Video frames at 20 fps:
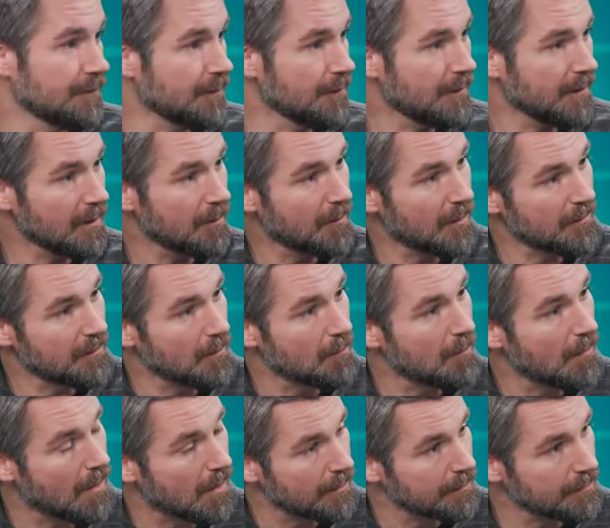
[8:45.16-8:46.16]
If you think about the
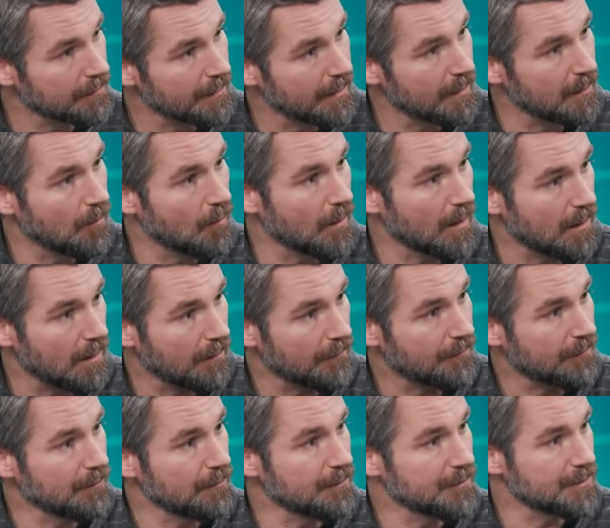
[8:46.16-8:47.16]
modern data
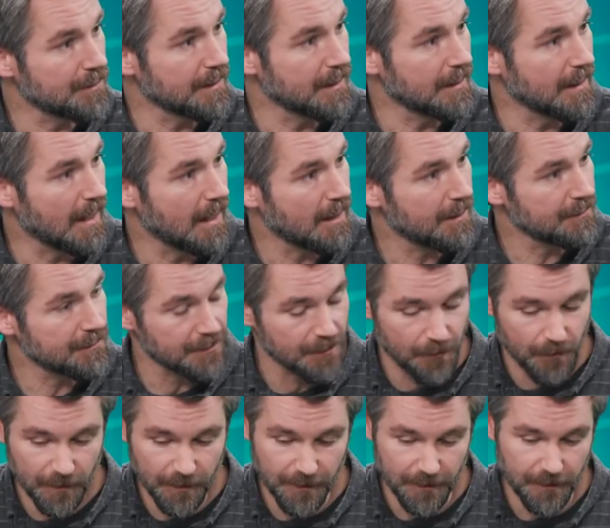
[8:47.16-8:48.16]
warehouse solution in
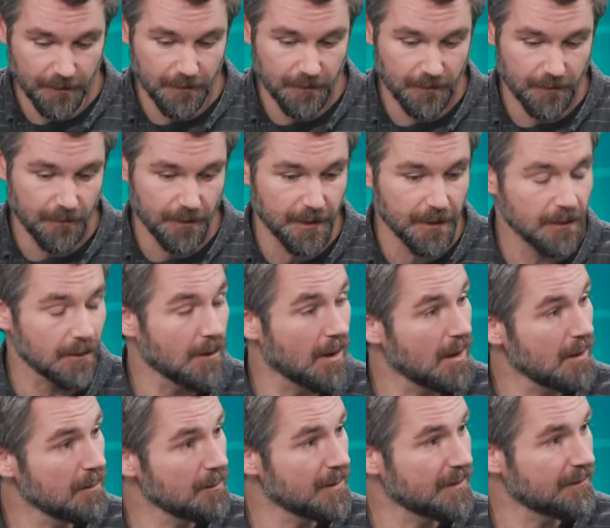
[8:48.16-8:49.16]
Azure, one of the critical
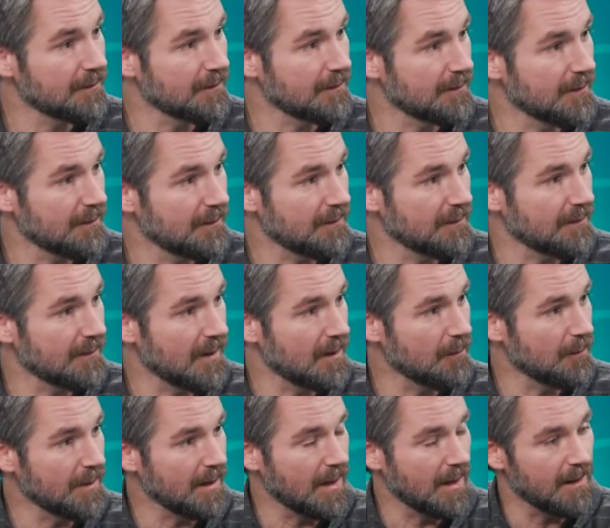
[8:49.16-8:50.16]
elements is this is
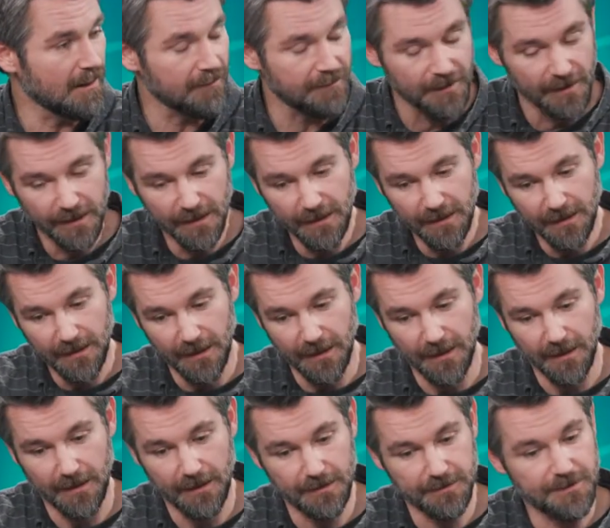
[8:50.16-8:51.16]
that we have
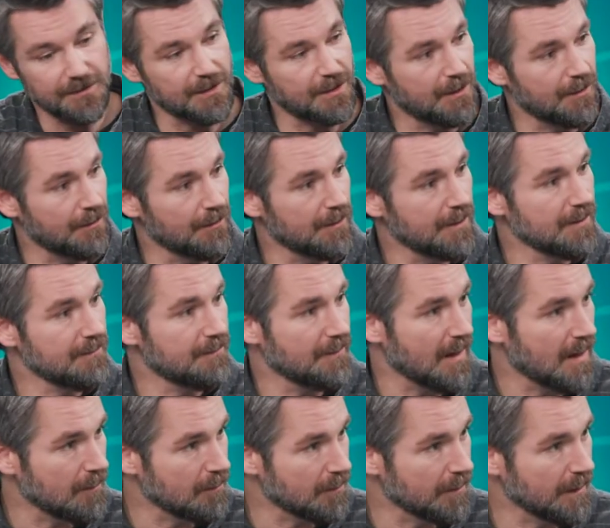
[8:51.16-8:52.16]
a security
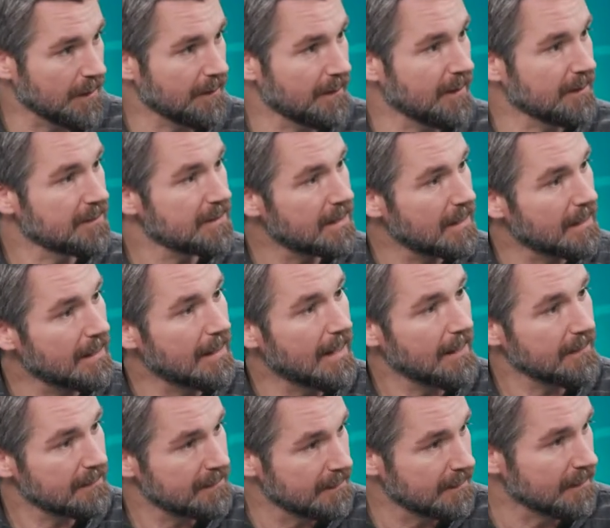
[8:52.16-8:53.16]
fabric that's
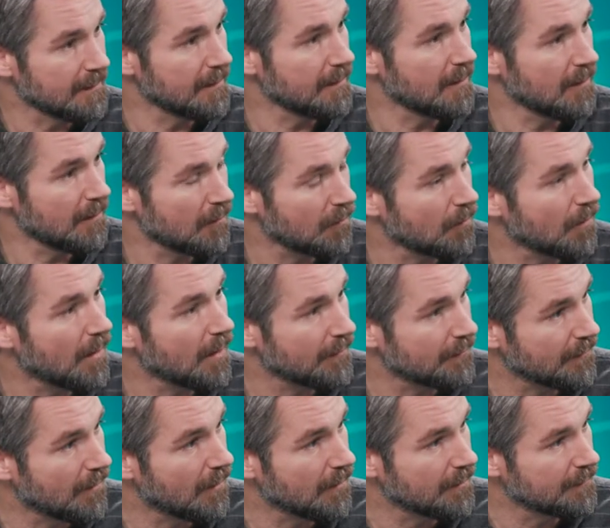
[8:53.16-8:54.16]
connected
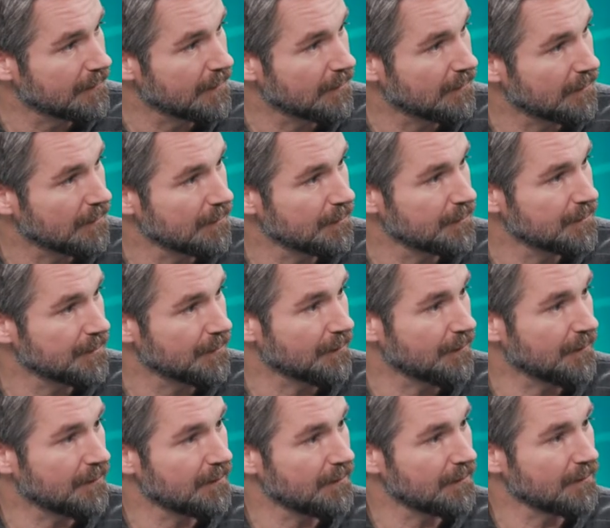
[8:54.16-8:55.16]
across all of these
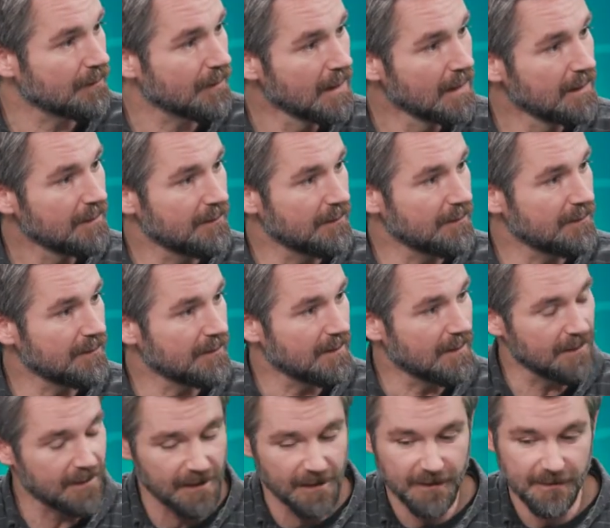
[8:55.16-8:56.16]
solutions. These are
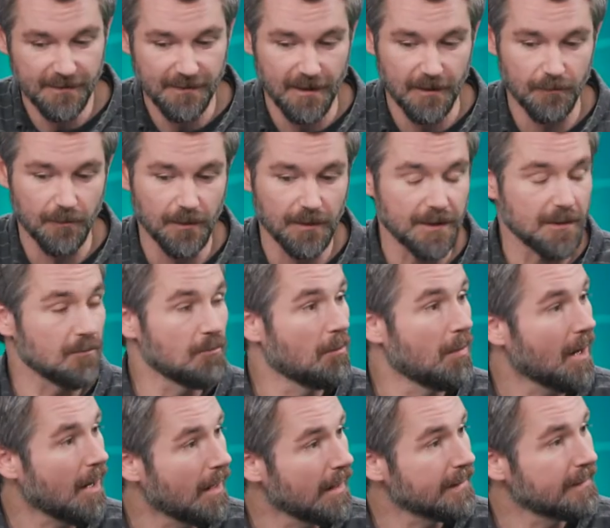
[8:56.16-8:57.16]
the things that really
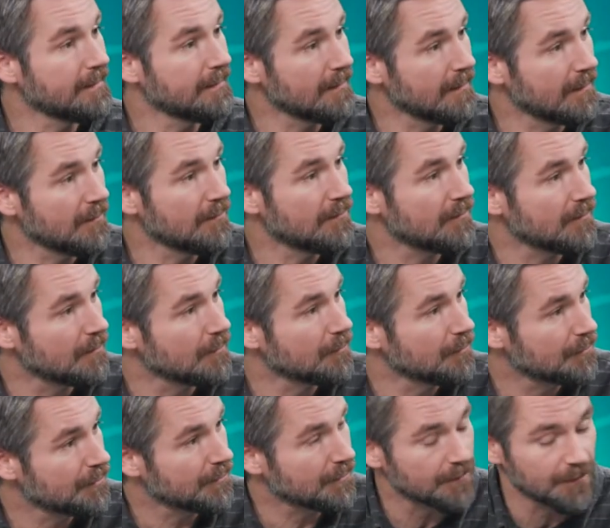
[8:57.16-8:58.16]
bind these
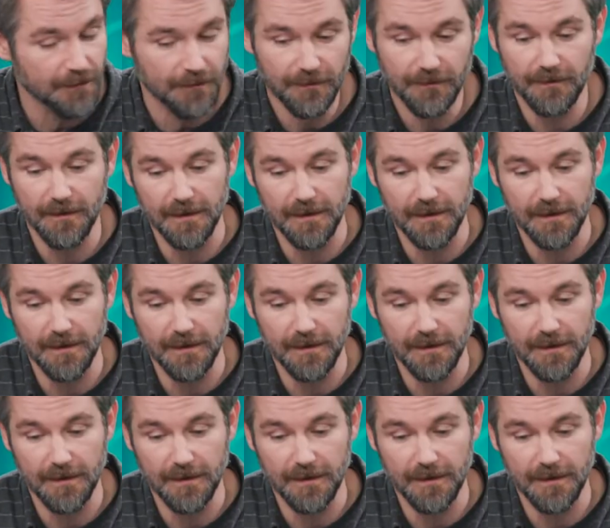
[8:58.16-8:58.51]
solutions